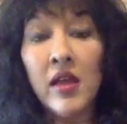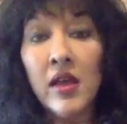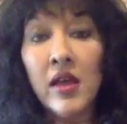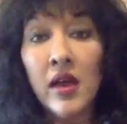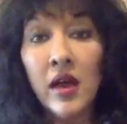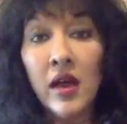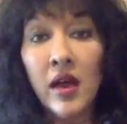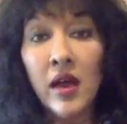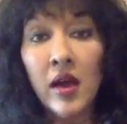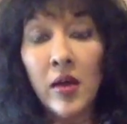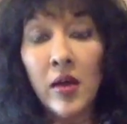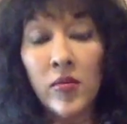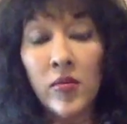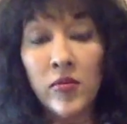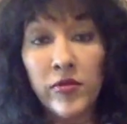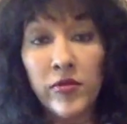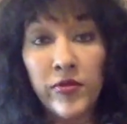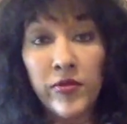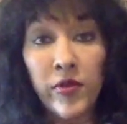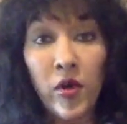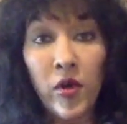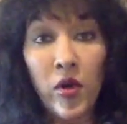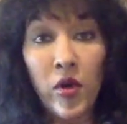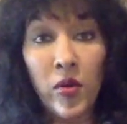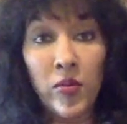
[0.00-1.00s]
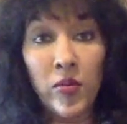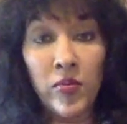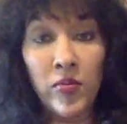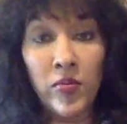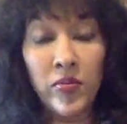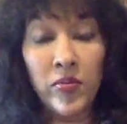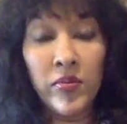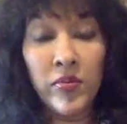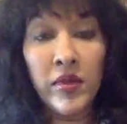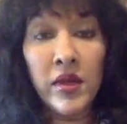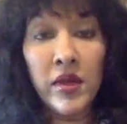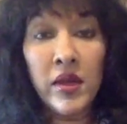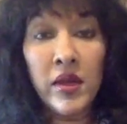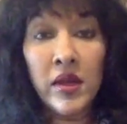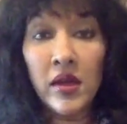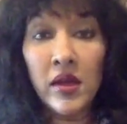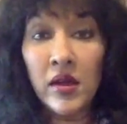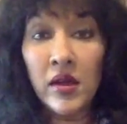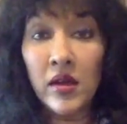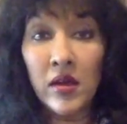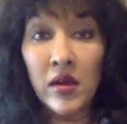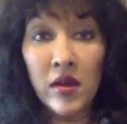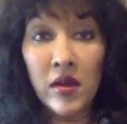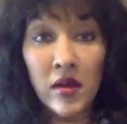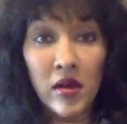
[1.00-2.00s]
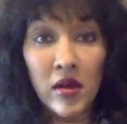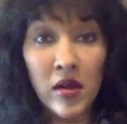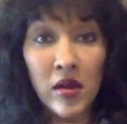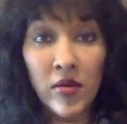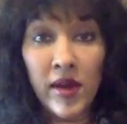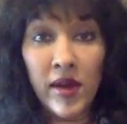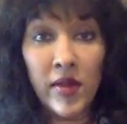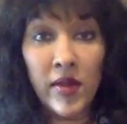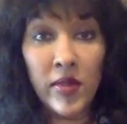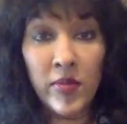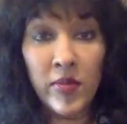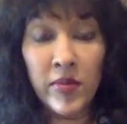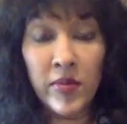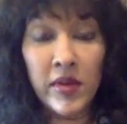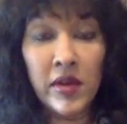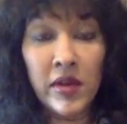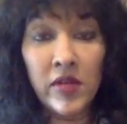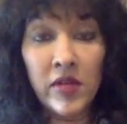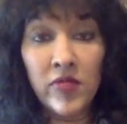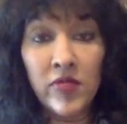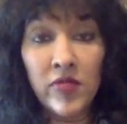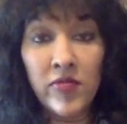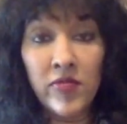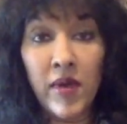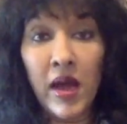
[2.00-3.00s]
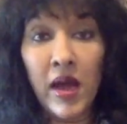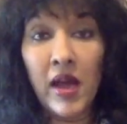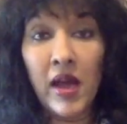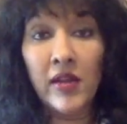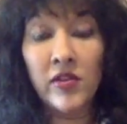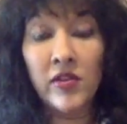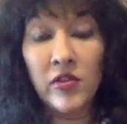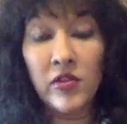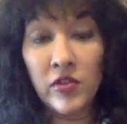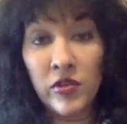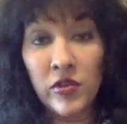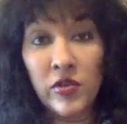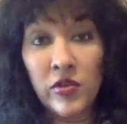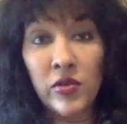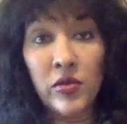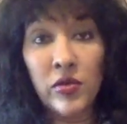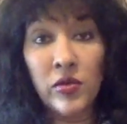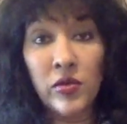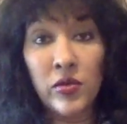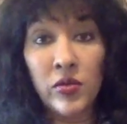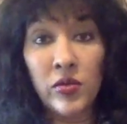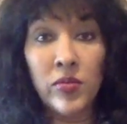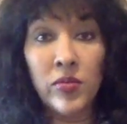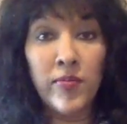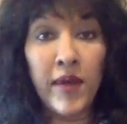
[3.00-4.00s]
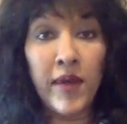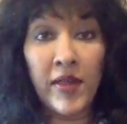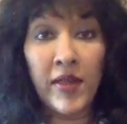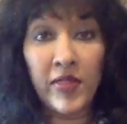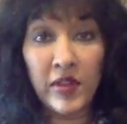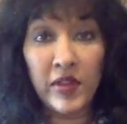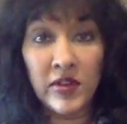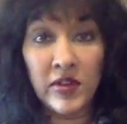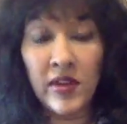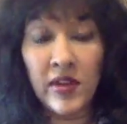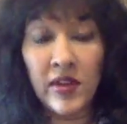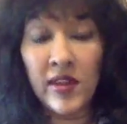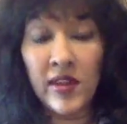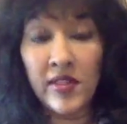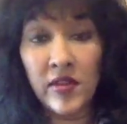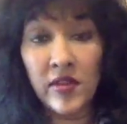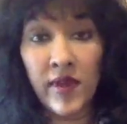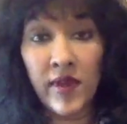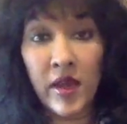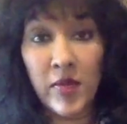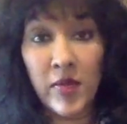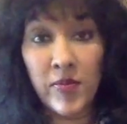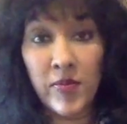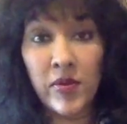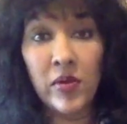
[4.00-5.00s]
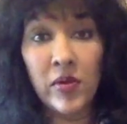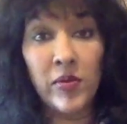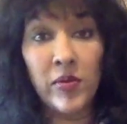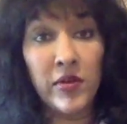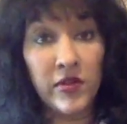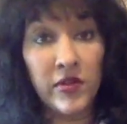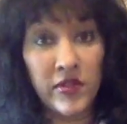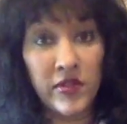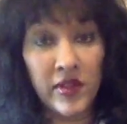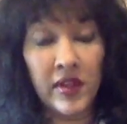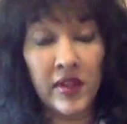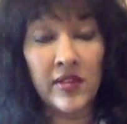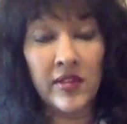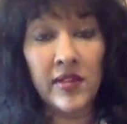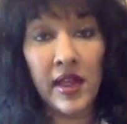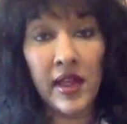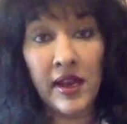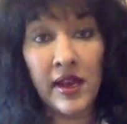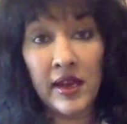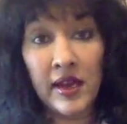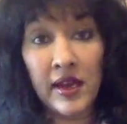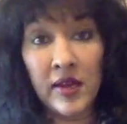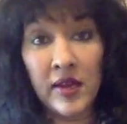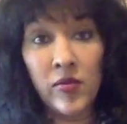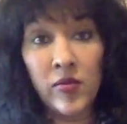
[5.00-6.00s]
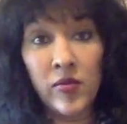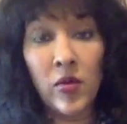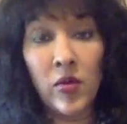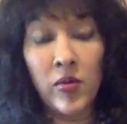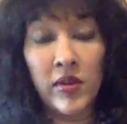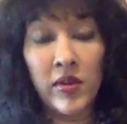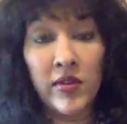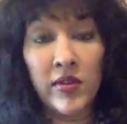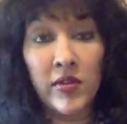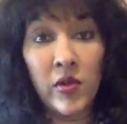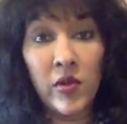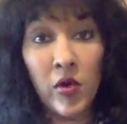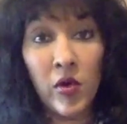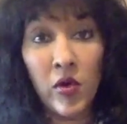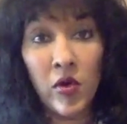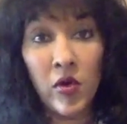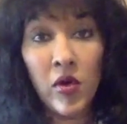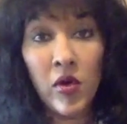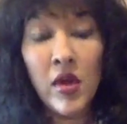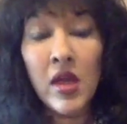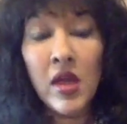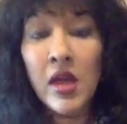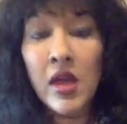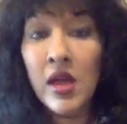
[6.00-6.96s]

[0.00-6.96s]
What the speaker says: from around the middle of March to about the 10th of April, which is exactly what we saw.